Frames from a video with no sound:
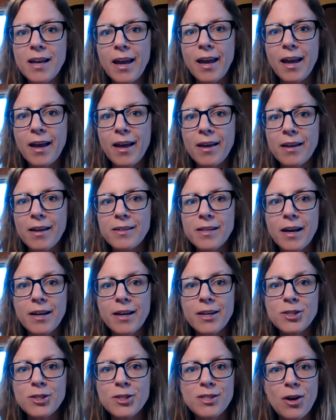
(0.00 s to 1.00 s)
and
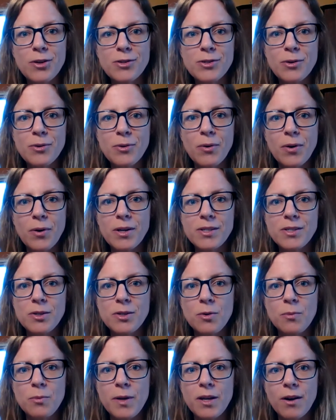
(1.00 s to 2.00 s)
she's also going
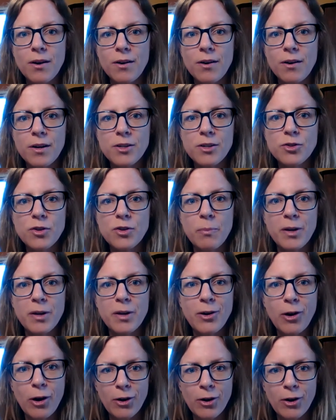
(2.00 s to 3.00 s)
to be our
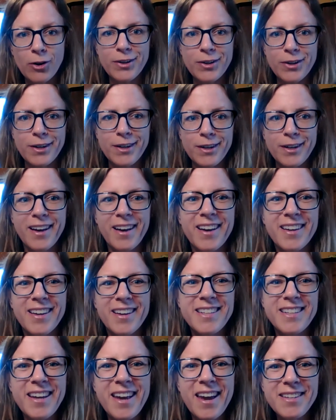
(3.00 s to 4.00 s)
intrepid gardener
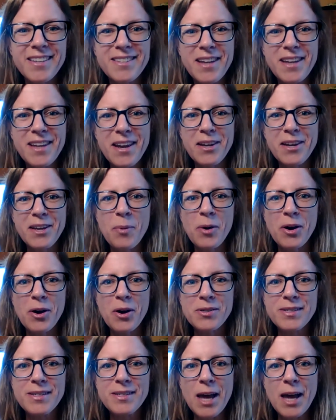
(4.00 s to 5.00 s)
today, setting up
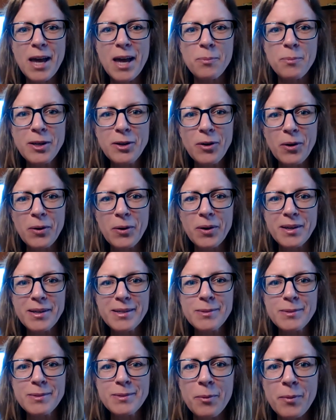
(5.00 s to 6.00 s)
our snap pea growing
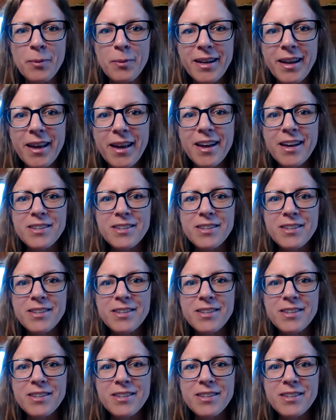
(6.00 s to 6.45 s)
experiment.